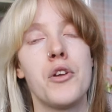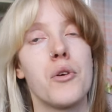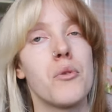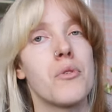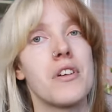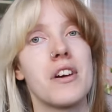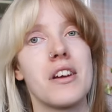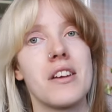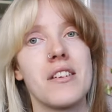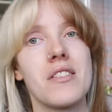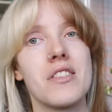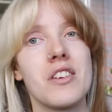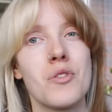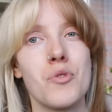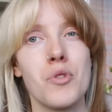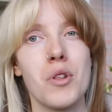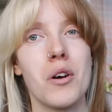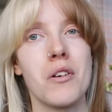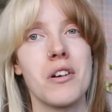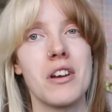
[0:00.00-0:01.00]
don't think this
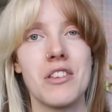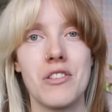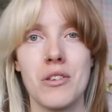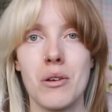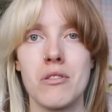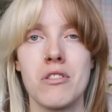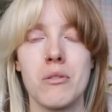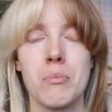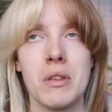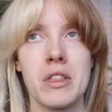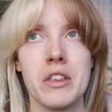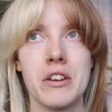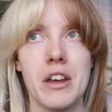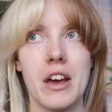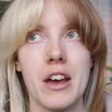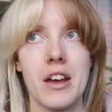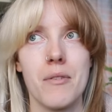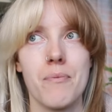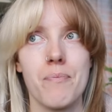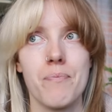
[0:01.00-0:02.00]
vlog is going to be the
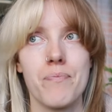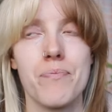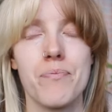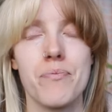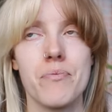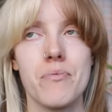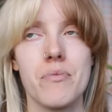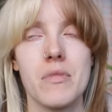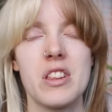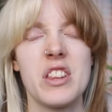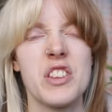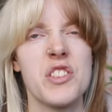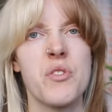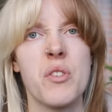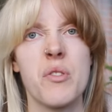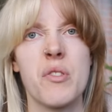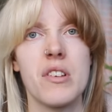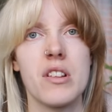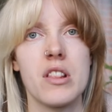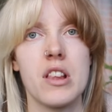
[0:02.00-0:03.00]
day. Unless
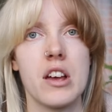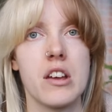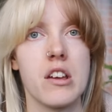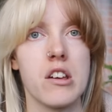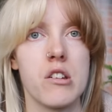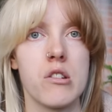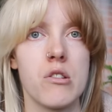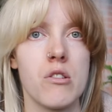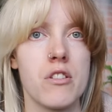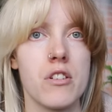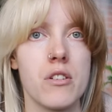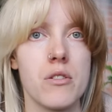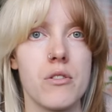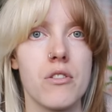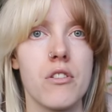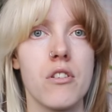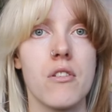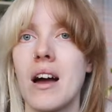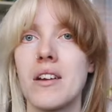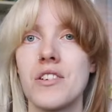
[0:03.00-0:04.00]
I feel like it, who
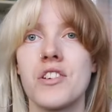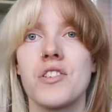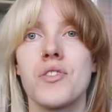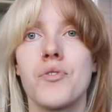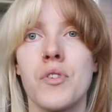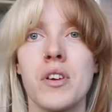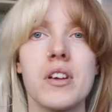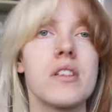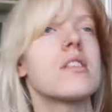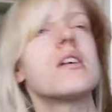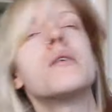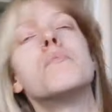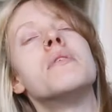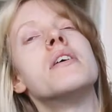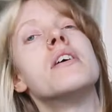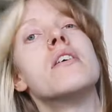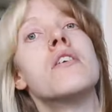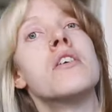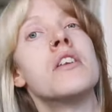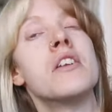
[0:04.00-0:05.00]
knows. I just feel a
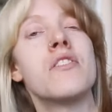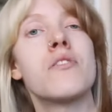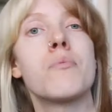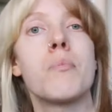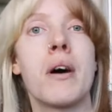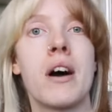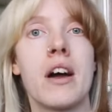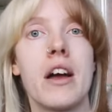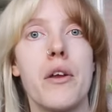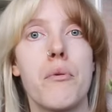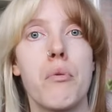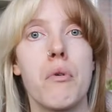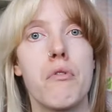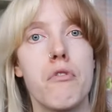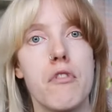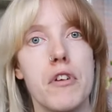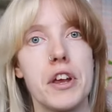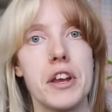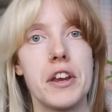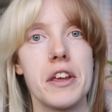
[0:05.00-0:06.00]
bit uninspired with
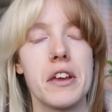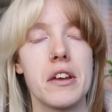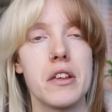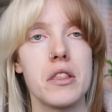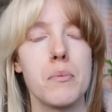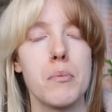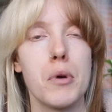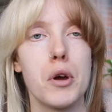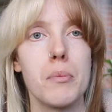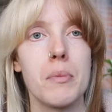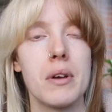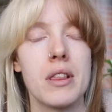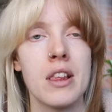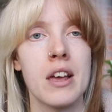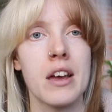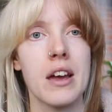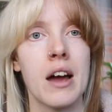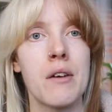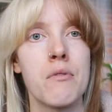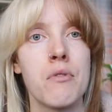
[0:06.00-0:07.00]
reading at the moment.
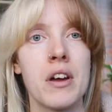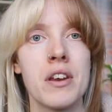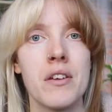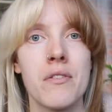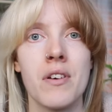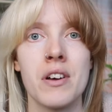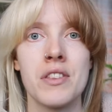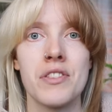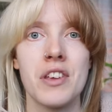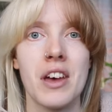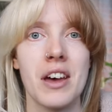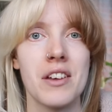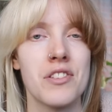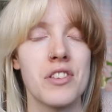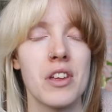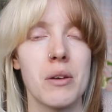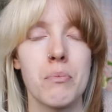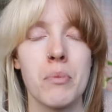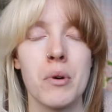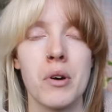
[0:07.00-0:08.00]
Like, I read a
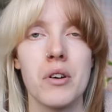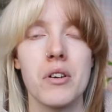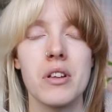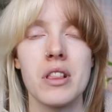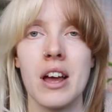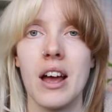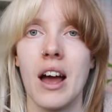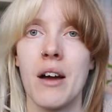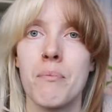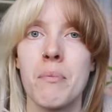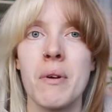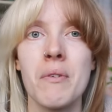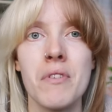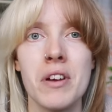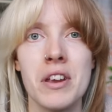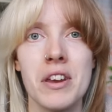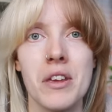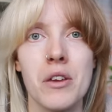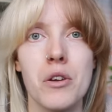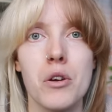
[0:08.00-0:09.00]
fantastic book, like, I've been
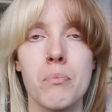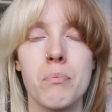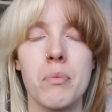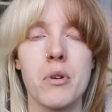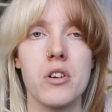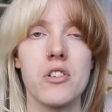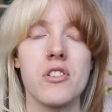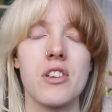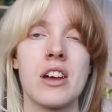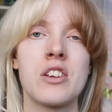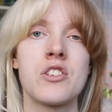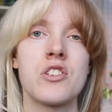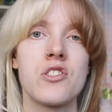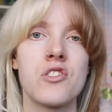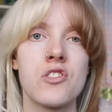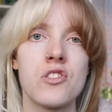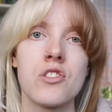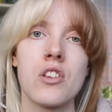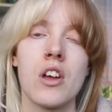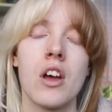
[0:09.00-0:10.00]
reading good books, I
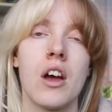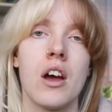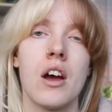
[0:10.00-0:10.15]
just